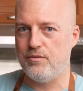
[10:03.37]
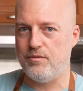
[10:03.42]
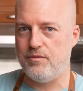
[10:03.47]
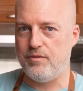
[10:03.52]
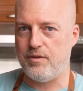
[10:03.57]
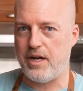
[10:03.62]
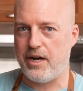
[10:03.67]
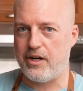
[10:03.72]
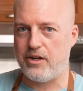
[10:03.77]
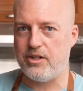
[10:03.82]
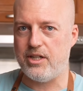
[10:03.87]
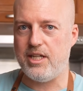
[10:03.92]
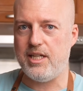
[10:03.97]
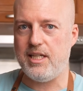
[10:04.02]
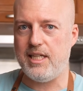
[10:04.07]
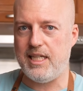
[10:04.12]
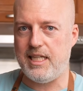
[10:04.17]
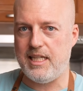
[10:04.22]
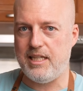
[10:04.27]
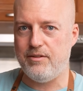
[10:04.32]

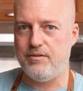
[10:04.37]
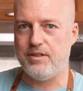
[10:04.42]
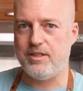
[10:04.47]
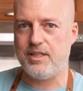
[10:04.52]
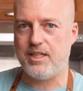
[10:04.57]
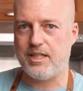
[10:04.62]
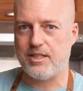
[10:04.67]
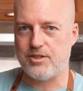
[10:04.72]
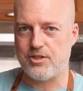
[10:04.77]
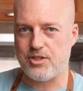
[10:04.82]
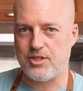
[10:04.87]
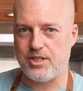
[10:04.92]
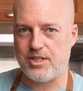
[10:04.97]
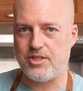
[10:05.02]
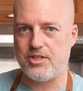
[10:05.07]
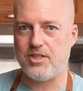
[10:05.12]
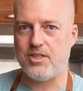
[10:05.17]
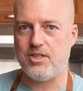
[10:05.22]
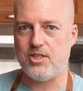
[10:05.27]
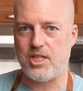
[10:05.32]
very even,
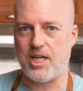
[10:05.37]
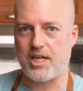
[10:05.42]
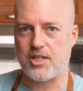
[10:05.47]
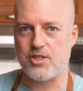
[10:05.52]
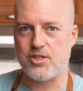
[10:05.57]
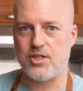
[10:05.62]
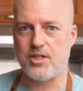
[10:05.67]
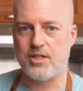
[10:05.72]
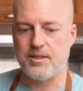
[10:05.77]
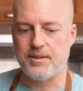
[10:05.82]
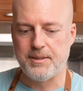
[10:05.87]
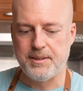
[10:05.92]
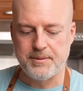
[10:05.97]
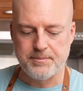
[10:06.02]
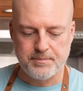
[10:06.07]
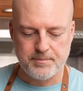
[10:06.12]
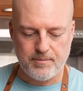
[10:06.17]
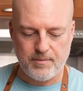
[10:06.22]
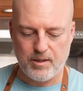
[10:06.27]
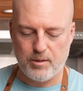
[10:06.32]
consistent texture,
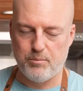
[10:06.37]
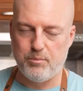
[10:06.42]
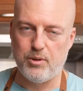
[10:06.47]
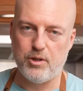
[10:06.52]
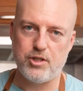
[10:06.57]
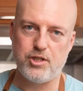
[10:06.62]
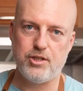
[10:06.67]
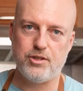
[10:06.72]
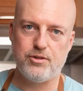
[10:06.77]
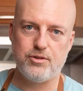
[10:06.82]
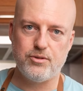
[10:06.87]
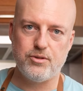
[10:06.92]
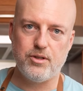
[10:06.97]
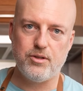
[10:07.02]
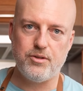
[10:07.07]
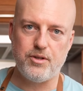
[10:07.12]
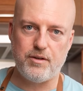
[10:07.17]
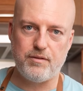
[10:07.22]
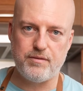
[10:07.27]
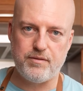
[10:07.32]
push it
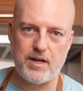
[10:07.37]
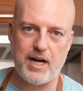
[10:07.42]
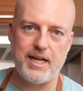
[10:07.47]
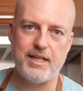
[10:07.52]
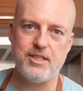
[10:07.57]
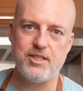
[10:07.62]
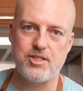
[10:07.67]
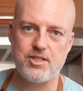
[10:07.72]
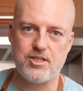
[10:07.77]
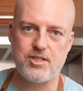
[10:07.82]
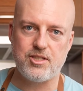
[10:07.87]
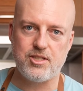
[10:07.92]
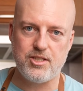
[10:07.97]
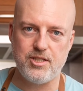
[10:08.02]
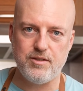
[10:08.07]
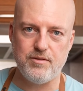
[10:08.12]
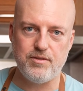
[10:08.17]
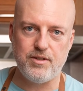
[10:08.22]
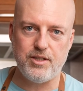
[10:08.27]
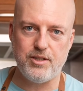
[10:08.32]
through the finest
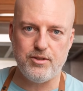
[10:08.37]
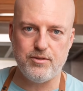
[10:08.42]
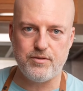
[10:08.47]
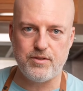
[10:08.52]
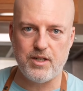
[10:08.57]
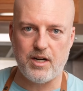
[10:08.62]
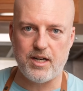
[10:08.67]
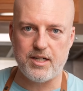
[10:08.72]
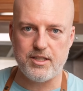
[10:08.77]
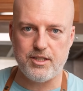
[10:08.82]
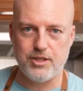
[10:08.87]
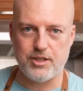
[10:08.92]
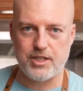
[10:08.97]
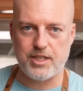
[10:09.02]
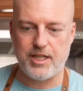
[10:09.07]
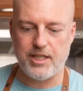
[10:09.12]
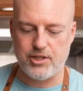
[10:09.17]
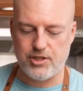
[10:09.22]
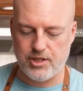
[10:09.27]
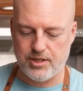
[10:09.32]
sieve that you've got in your
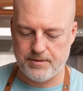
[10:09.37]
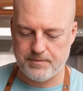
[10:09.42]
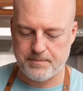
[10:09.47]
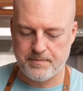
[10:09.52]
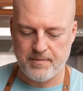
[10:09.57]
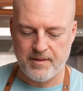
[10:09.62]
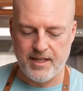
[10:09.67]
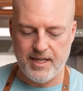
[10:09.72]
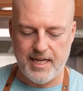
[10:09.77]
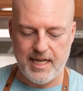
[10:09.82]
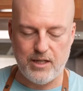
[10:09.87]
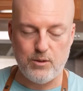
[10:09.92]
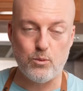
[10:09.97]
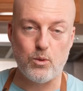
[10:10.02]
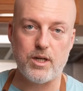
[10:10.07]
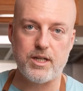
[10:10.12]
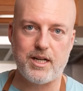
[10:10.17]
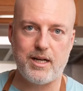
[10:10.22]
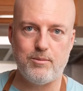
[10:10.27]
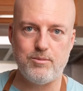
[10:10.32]
kitchen, and
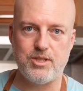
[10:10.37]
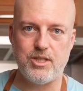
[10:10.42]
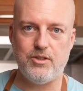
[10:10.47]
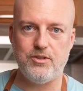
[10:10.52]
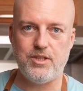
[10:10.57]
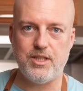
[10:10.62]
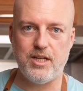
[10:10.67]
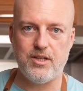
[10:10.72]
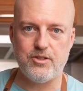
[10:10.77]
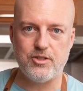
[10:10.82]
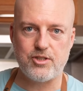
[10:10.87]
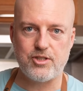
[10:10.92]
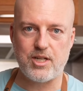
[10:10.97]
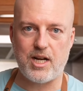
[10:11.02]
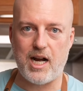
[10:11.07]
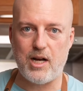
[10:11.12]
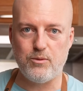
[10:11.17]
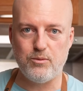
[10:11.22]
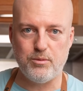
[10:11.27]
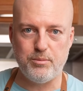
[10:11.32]
what comes out the other
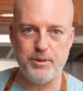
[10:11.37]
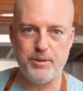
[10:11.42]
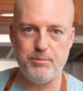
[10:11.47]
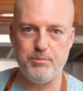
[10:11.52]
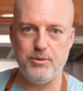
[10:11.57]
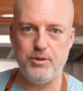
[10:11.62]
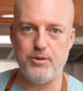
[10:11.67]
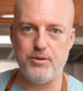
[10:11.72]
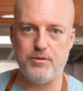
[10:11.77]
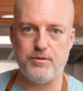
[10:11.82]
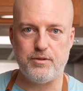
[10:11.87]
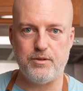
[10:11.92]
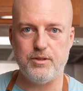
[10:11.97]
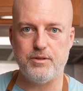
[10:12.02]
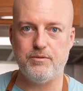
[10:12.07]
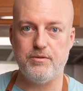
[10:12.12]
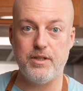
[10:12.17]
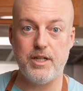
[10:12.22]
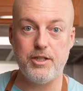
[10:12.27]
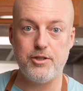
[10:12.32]
side will be beautiful,
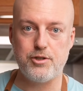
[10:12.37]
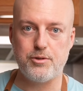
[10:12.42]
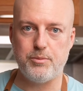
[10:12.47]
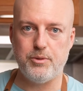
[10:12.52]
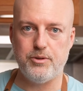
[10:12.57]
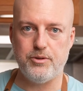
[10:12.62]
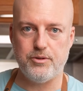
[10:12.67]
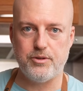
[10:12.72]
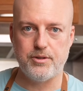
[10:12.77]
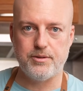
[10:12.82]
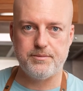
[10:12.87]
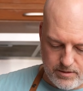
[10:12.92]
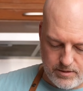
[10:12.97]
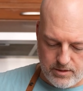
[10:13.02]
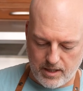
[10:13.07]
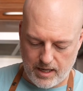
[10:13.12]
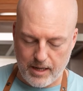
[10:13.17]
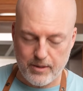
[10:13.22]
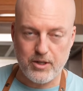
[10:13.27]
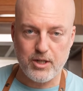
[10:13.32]
very smooth.
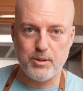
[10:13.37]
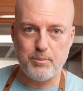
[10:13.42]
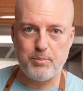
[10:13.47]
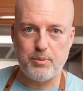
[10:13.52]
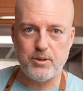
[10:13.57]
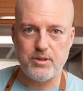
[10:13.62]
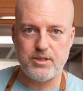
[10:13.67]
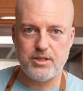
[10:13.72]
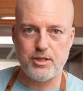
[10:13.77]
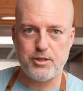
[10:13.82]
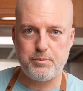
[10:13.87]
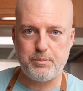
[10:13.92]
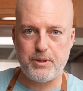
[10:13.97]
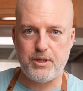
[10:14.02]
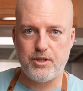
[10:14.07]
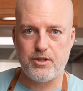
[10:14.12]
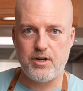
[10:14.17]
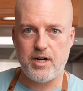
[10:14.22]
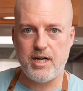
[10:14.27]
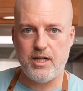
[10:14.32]
I'm gonna put this
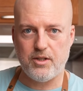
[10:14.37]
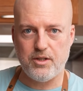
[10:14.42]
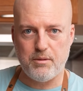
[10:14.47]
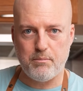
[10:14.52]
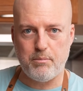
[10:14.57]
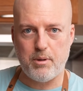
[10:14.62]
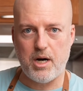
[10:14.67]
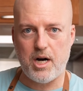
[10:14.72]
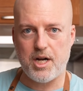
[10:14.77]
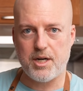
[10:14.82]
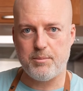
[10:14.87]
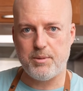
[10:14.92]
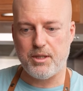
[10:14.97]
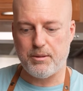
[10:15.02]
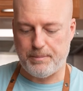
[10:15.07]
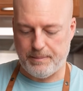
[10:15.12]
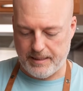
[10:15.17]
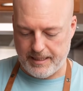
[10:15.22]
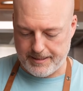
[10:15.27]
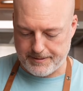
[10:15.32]
puree on the bottom of the
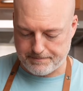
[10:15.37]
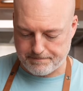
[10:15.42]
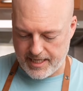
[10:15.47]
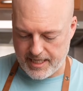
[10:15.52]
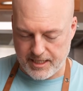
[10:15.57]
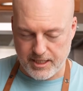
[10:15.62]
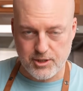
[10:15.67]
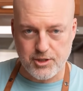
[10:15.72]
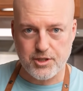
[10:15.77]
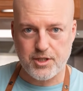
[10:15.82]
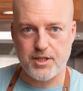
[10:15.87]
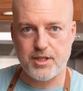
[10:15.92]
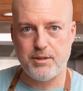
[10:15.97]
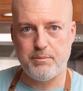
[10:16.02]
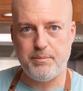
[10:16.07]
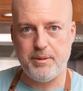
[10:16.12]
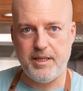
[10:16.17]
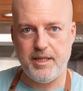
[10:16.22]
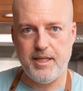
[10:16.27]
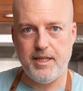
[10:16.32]
plate, and it's gonna
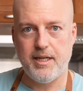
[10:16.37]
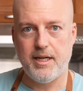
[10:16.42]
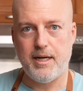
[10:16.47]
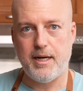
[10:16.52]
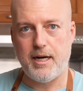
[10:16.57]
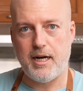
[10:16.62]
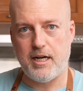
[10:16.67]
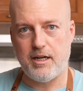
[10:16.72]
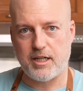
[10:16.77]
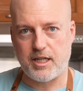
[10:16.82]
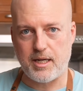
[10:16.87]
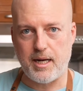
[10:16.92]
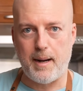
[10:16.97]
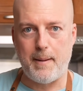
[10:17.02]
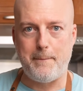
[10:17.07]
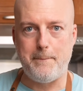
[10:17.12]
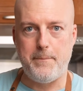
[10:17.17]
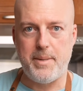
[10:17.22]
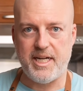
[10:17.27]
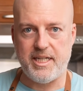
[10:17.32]
be
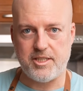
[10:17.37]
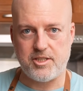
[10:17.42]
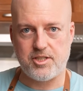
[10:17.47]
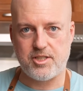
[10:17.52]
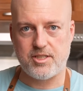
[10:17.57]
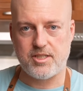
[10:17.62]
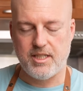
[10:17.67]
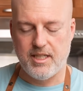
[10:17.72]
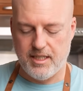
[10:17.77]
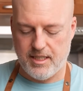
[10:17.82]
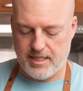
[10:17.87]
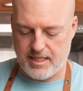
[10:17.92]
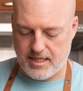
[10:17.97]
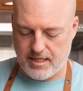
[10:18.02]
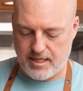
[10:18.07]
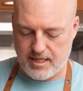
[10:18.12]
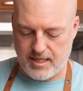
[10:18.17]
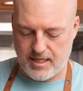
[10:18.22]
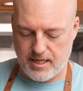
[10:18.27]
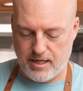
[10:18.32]
a base
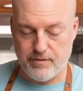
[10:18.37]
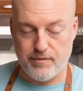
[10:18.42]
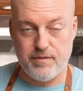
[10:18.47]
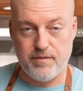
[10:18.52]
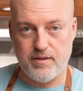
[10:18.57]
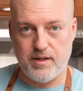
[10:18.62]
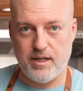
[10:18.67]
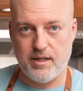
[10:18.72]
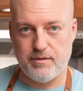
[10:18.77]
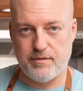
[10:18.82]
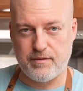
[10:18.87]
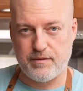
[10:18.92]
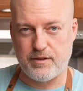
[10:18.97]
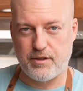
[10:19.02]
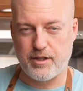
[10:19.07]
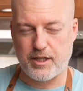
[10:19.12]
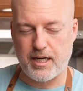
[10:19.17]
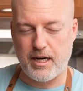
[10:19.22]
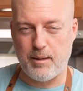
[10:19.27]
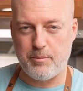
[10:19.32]

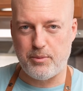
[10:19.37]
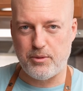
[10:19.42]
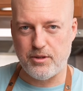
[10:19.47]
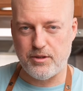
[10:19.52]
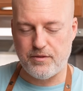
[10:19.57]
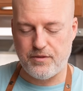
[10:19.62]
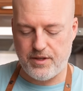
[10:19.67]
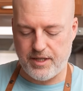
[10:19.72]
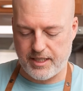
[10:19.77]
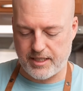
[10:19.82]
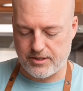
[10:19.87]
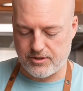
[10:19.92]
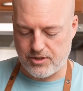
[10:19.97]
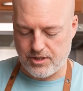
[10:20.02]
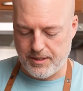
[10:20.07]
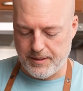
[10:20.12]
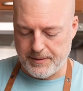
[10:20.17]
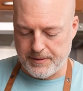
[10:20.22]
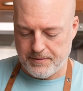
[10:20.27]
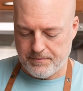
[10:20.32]
for a couple of things.